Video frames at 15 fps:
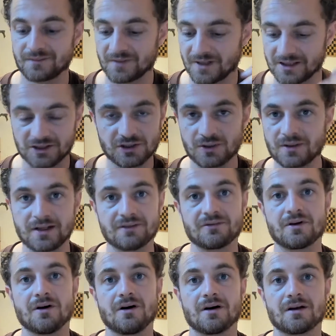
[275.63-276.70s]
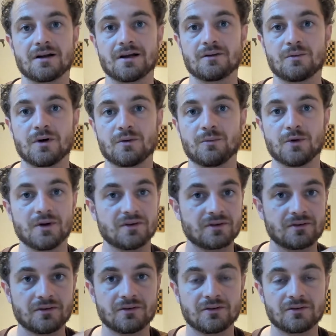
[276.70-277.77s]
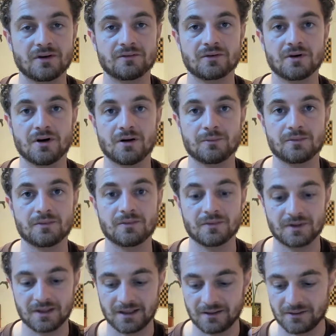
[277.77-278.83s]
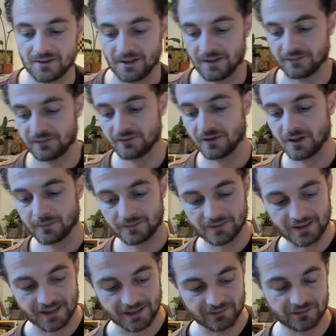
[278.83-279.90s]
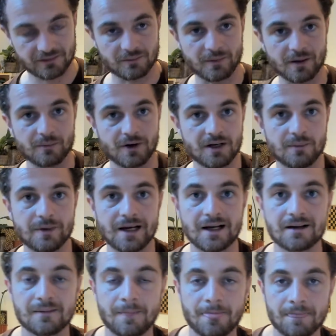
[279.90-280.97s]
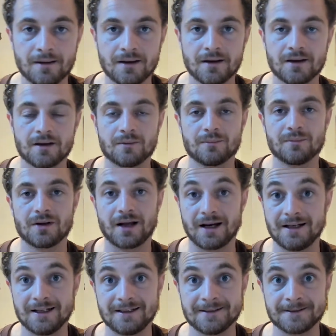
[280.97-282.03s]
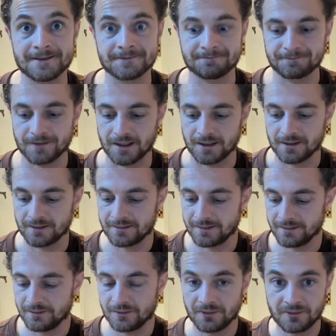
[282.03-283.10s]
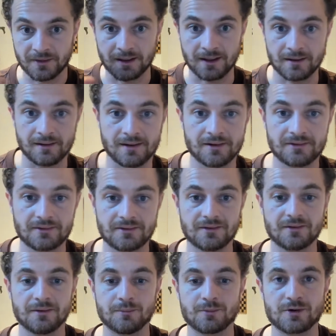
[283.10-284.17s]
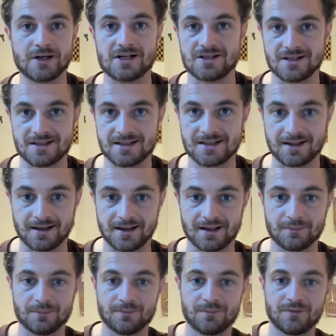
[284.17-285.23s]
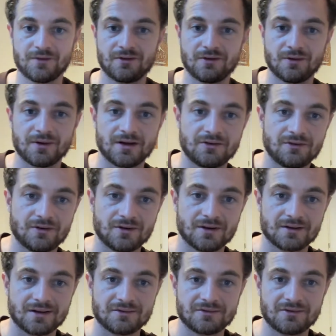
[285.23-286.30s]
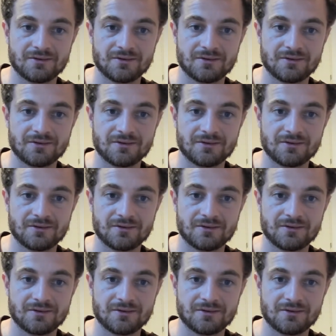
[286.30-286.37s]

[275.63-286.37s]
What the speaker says: I shouldn't have gone at one point. I should just have stopped, asked my money back, but I didn't. I continued and I lost precious time. So I should not have